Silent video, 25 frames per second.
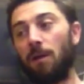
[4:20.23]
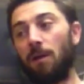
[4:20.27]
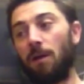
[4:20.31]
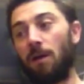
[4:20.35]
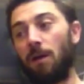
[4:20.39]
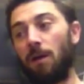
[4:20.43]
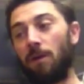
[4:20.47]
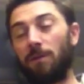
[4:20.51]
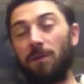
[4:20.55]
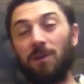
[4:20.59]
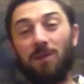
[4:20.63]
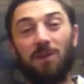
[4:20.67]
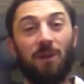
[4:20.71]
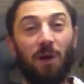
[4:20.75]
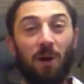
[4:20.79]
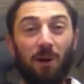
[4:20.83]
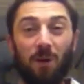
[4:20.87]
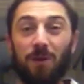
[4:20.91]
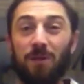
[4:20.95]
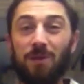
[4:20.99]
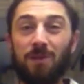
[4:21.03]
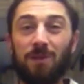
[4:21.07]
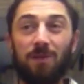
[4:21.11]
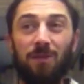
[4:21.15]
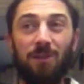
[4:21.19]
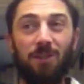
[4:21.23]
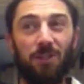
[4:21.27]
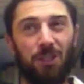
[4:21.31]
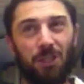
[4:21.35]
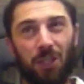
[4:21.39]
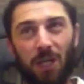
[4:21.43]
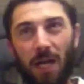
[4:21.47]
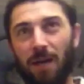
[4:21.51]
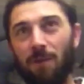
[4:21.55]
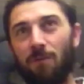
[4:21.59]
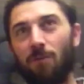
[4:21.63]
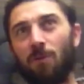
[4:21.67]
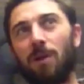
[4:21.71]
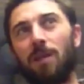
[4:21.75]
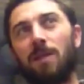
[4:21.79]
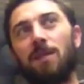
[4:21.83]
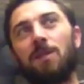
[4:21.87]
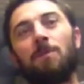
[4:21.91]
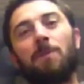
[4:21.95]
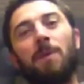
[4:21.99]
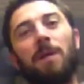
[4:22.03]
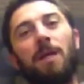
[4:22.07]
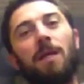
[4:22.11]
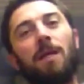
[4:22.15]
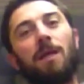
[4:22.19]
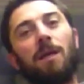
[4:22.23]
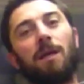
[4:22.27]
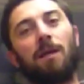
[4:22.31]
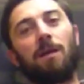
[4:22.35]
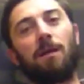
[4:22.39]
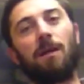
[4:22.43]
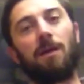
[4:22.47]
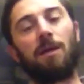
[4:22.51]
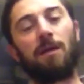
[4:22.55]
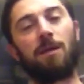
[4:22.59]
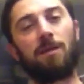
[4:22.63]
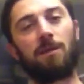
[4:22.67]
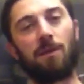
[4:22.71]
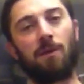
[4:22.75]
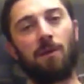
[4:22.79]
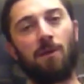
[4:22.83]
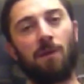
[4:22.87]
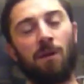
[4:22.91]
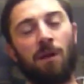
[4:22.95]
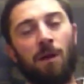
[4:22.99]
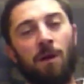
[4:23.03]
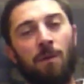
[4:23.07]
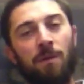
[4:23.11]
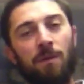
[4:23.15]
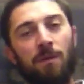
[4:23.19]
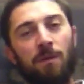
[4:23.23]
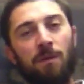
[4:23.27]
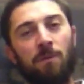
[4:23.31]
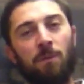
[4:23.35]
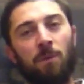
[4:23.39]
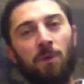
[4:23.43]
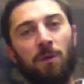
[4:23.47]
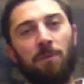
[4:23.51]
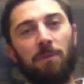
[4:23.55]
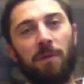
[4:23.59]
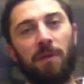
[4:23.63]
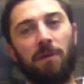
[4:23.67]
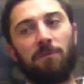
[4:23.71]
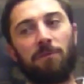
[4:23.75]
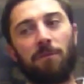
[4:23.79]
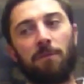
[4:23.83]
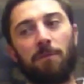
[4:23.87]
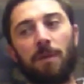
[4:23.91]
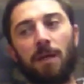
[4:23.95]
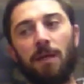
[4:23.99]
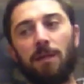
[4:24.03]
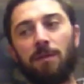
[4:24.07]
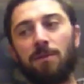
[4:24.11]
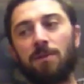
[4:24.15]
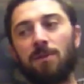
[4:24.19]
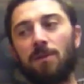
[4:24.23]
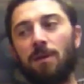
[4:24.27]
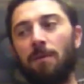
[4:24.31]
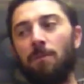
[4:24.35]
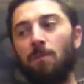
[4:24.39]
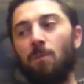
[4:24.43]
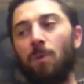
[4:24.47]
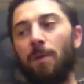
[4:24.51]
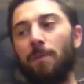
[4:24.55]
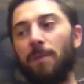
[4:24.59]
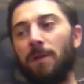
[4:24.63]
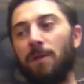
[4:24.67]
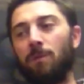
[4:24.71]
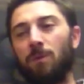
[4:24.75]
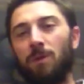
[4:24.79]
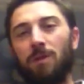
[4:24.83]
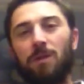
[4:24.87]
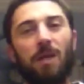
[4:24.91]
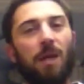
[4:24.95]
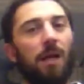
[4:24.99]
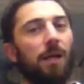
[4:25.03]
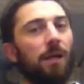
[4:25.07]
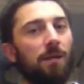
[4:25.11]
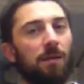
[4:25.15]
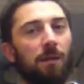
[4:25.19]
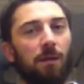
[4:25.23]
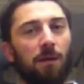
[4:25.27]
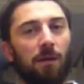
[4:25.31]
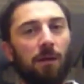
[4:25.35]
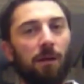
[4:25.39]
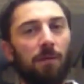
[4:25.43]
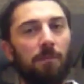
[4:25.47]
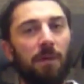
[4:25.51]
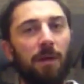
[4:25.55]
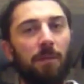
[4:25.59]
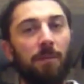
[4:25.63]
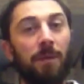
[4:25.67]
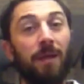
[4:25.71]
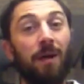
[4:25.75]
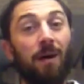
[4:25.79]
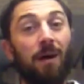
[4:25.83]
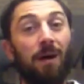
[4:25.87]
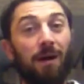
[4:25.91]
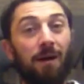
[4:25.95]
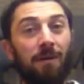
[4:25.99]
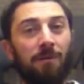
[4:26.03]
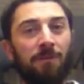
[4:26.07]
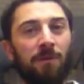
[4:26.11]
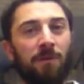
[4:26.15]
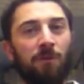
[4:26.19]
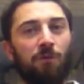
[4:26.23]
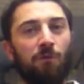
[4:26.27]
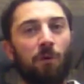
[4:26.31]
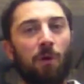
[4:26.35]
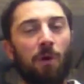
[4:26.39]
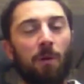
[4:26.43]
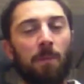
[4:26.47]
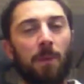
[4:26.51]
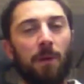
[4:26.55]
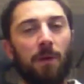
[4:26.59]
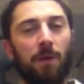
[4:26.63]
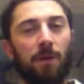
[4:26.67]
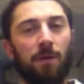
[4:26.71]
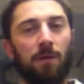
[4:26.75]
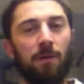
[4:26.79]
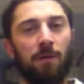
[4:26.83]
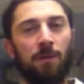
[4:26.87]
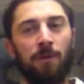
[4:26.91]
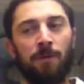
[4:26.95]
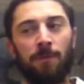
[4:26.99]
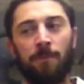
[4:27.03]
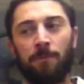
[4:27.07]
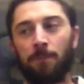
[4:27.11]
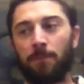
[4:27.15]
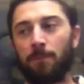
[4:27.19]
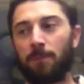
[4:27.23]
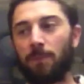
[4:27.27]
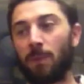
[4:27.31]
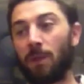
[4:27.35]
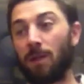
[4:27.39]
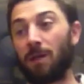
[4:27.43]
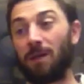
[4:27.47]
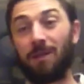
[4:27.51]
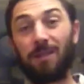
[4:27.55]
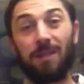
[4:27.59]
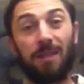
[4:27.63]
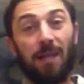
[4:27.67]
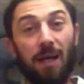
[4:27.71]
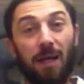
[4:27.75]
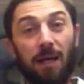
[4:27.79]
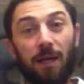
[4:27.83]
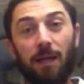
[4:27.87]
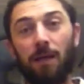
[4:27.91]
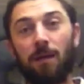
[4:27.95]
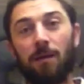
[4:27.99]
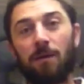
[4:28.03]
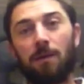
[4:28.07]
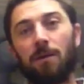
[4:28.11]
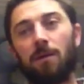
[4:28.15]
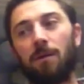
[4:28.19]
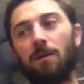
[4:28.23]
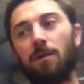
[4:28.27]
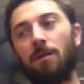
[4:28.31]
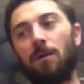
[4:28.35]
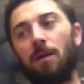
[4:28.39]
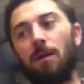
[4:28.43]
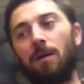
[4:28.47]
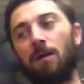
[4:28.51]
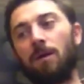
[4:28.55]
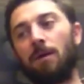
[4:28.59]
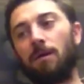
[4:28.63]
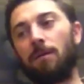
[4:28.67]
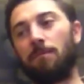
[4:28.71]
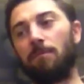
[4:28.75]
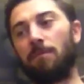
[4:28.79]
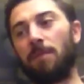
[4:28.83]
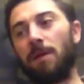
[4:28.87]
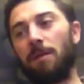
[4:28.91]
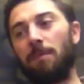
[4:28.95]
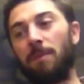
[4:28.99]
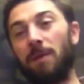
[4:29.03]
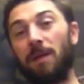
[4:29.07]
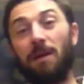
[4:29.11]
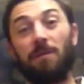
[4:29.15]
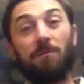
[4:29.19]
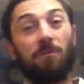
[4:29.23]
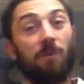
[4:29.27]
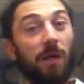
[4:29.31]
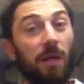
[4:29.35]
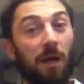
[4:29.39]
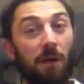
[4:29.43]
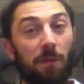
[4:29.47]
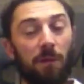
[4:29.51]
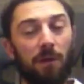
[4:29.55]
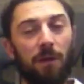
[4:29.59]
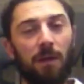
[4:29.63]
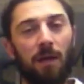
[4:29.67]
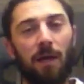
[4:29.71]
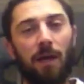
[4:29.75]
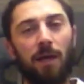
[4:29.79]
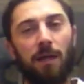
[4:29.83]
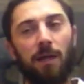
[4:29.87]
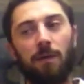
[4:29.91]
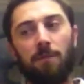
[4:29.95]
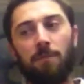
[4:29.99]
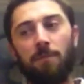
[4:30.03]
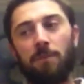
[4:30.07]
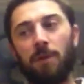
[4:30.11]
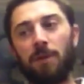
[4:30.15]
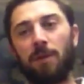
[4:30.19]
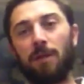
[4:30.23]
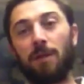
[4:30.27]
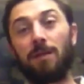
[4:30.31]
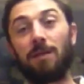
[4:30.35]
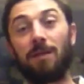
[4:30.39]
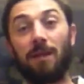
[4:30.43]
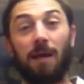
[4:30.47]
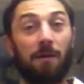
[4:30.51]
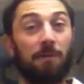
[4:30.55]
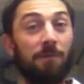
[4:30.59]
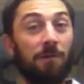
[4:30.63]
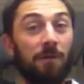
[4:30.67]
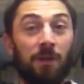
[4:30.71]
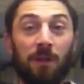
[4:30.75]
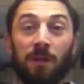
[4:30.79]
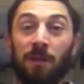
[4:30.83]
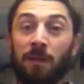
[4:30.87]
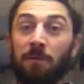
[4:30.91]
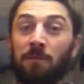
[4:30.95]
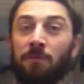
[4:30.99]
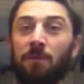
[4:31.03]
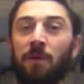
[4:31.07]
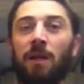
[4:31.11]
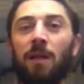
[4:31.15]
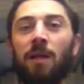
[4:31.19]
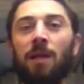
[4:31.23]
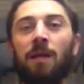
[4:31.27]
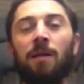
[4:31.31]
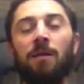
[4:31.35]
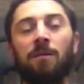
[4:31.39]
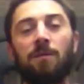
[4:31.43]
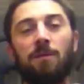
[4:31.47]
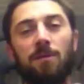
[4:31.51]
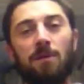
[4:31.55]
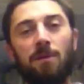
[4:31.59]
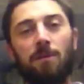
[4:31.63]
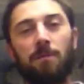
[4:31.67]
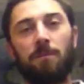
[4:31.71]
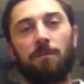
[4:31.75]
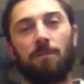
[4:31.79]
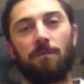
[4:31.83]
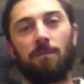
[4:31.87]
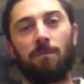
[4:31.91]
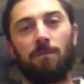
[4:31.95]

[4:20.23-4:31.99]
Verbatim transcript: Uh, the dose, generally speaking, is a lot lower than it would be for men. Some women would take, you know, maybe half a dropper a day, uh, maybe every other day, but they're definitely feeling some